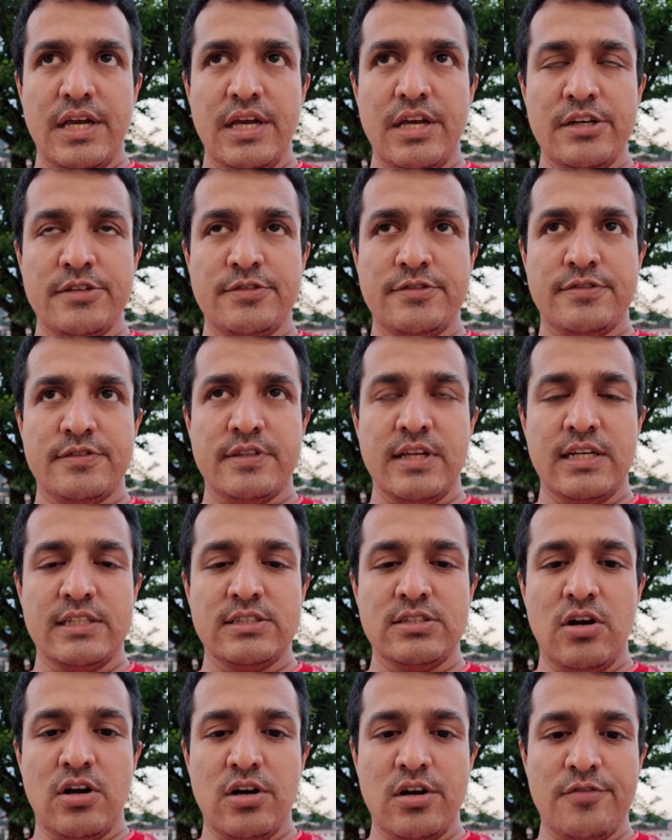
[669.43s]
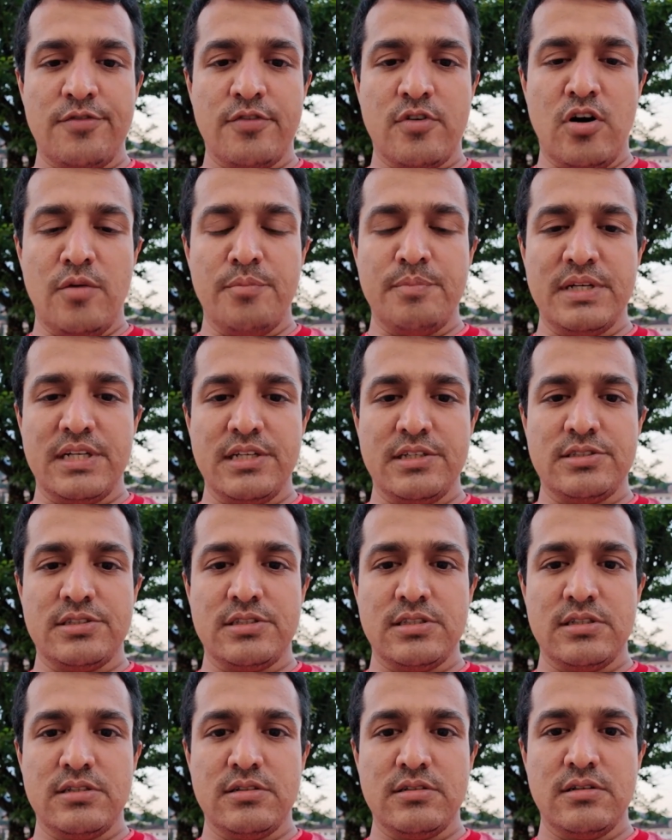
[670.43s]
if there is a lot of
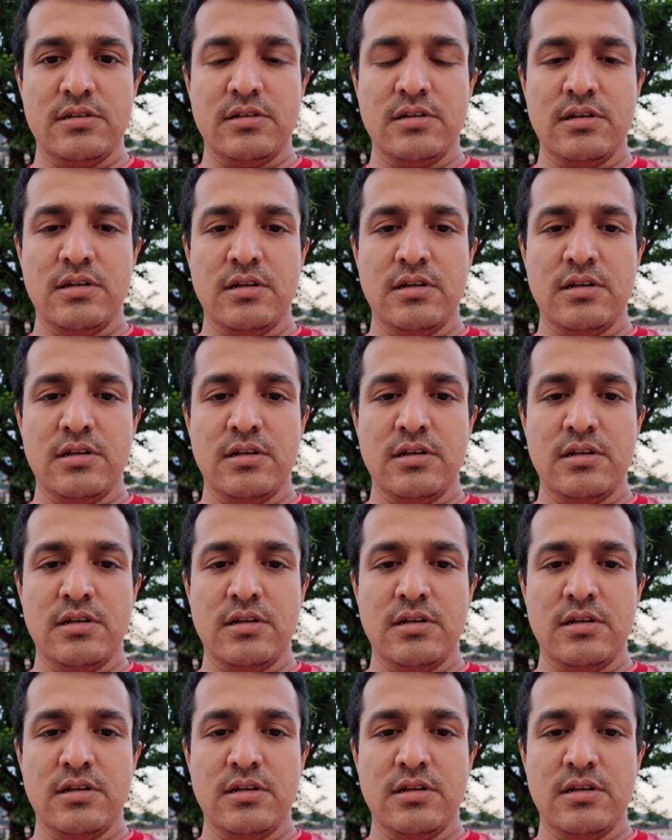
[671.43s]
competition,